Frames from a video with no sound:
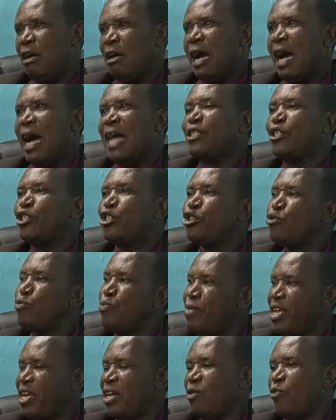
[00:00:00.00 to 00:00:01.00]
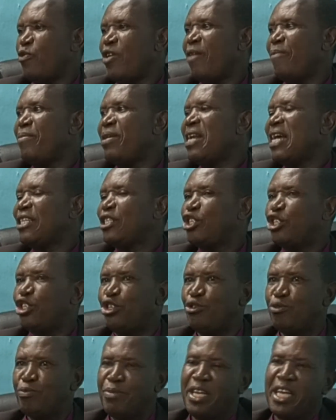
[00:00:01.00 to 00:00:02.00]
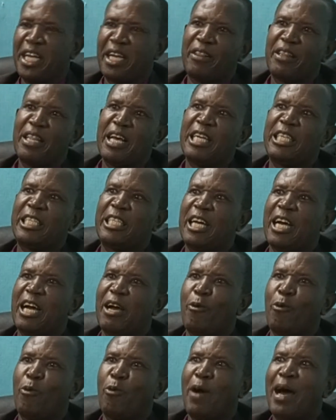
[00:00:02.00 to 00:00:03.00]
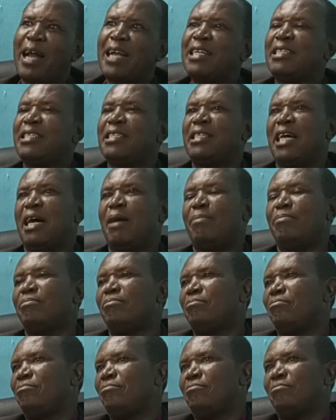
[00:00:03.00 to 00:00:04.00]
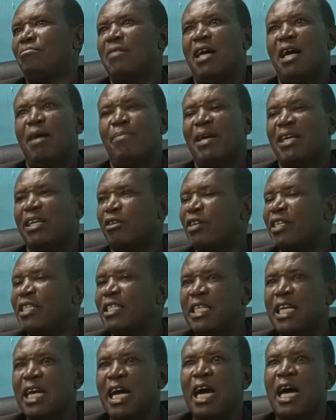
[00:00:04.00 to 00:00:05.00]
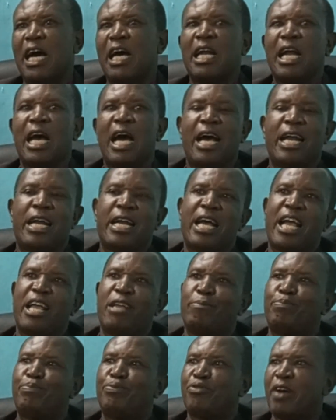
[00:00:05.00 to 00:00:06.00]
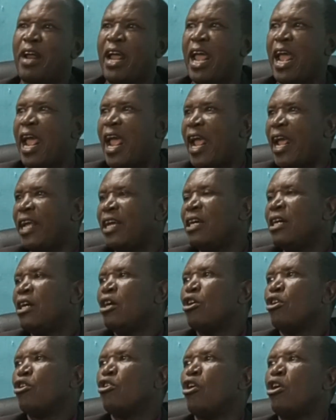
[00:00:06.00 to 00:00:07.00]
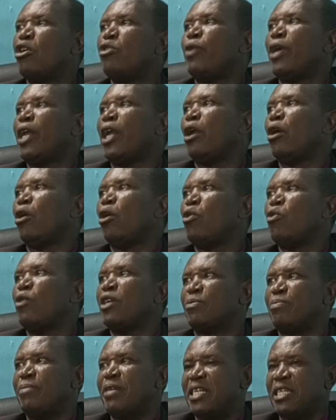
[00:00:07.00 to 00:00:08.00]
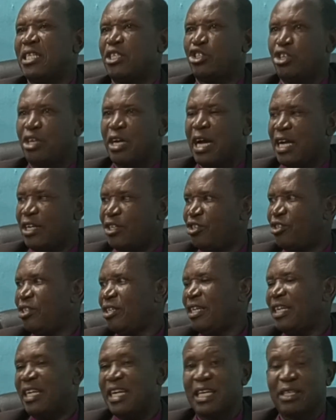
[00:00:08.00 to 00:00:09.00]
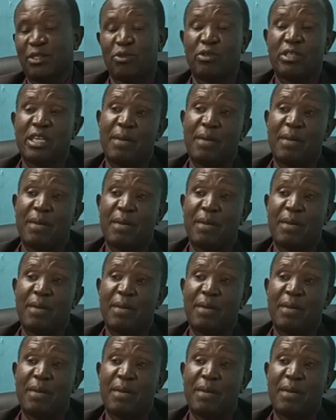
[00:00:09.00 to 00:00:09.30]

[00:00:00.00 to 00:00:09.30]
assuming that once I'm a Christian and I pray, God will always be in charge. It does not